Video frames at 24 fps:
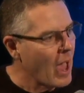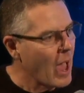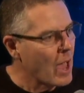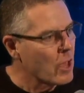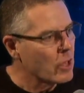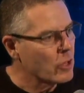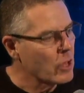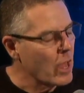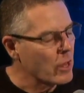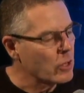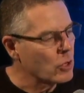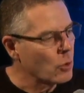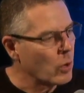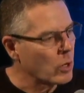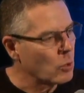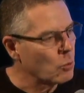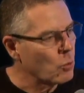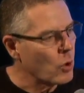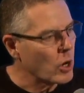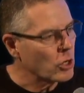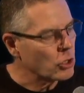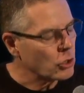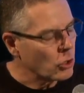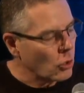And you want to
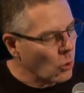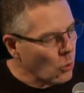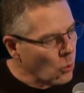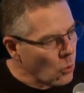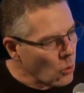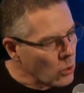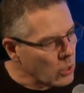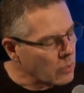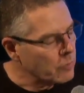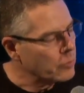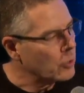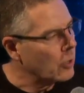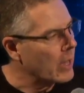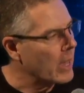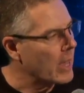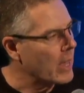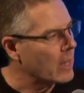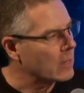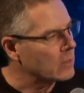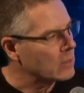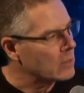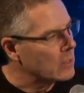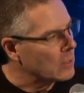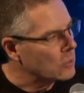wash all of your
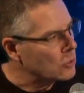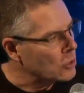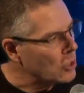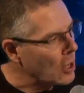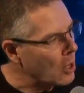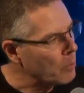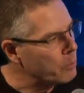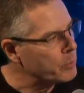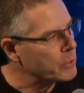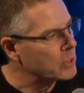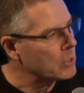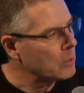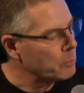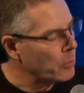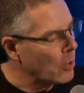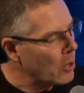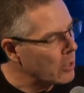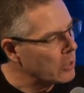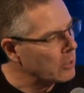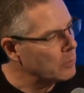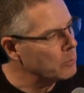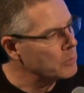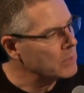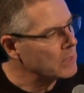hands, the tops, the
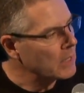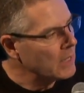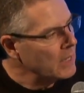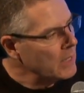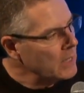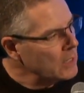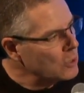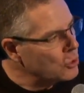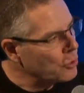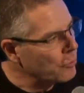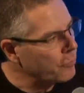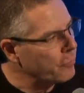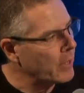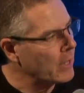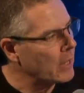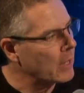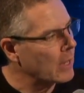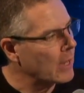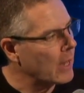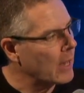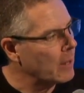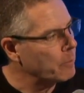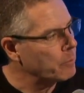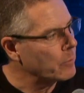bottoms, each
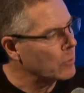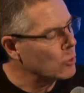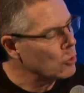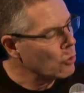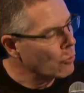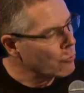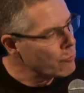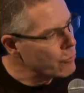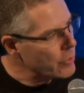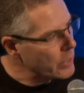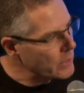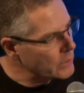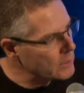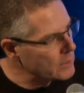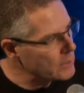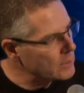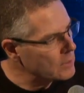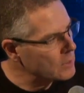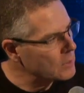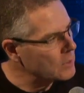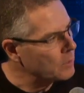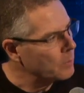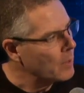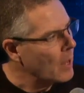finger, your
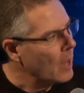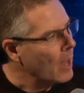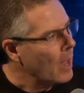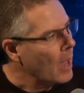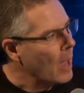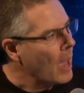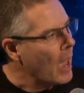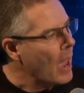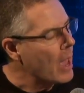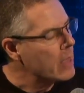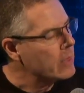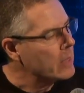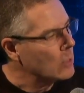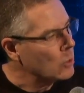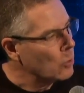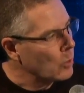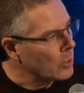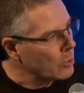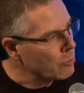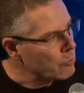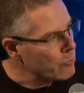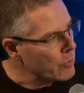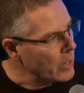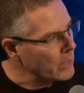wrists, and then you
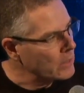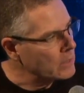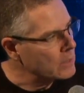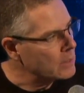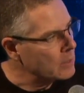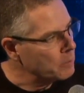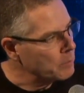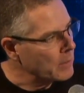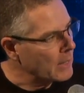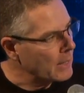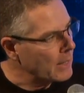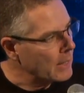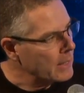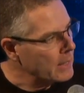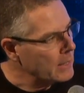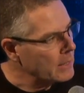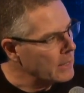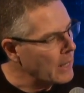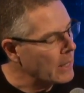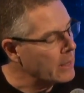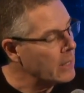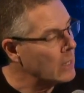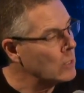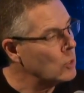want to rinse them
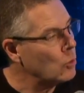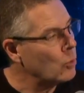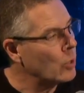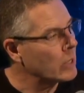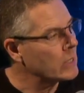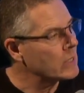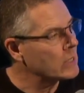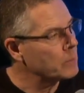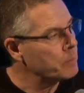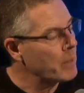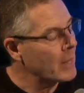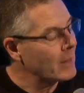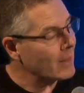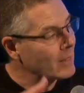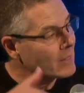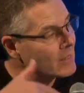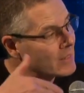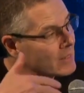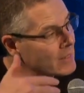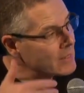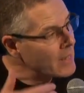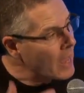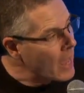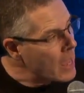clean, and then you want to spend the
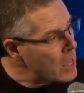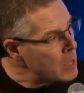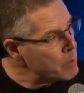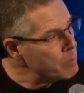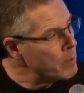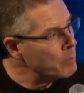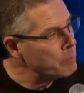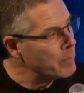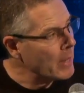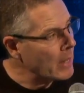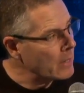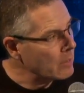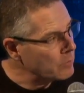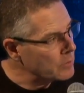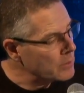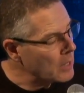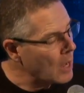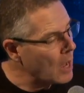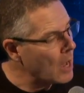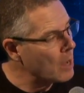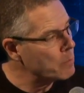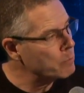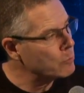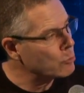same amount of
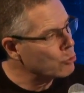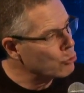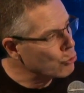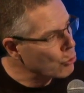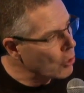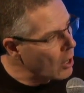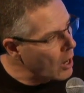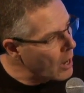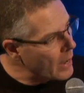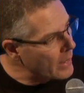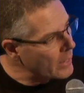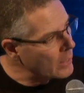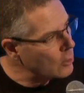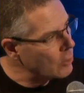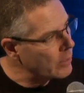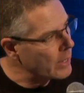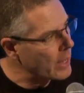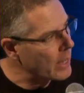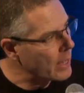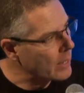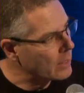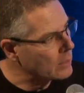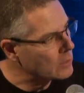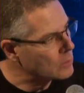time drying your
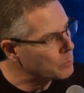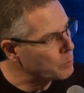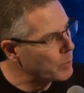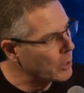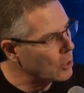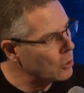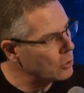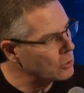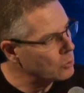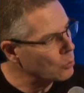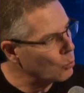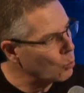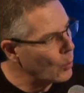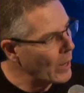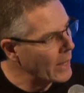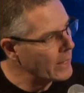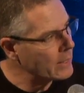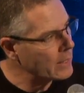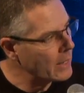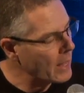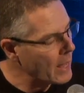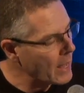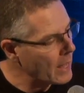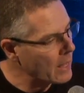hands, because
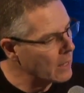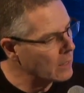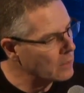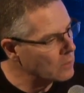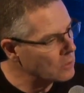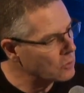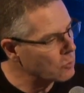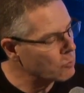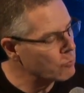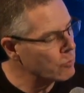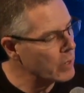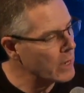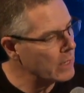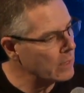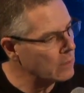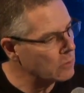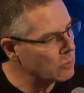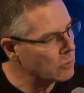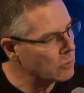wet hands really